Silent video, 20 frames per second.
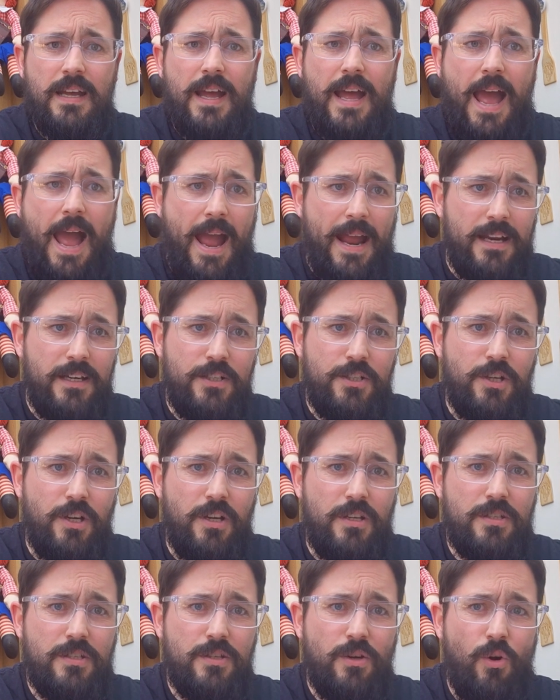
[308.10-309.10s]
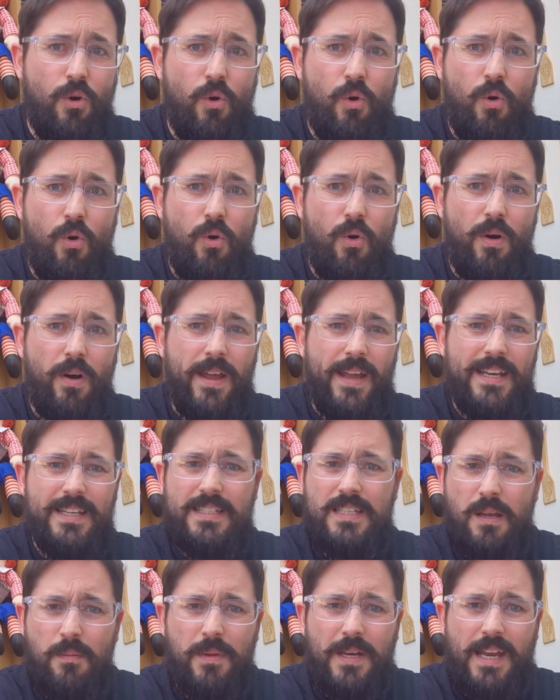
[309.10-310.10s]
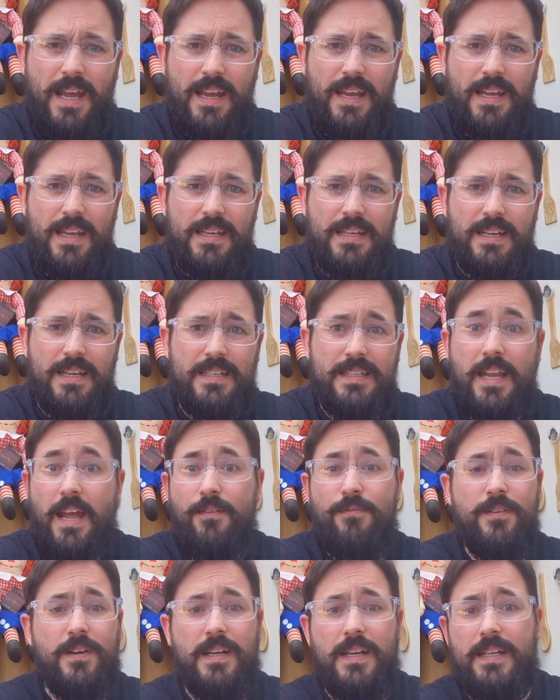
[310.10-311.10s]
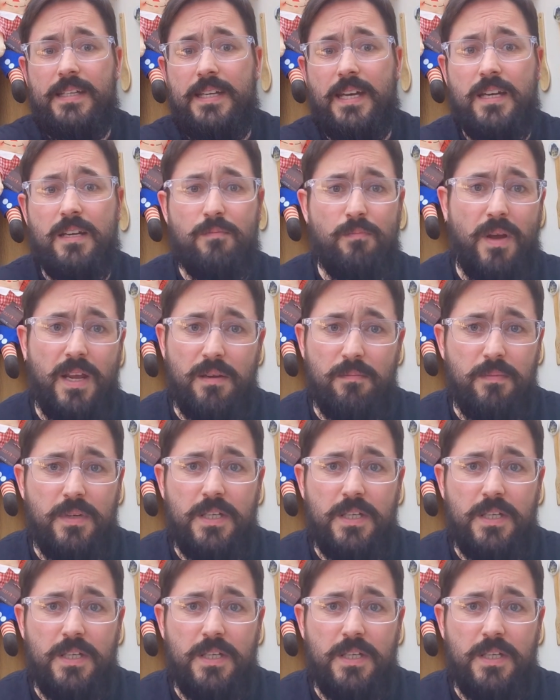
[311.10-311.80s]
anxious, or intimidated, and definitely didn't make me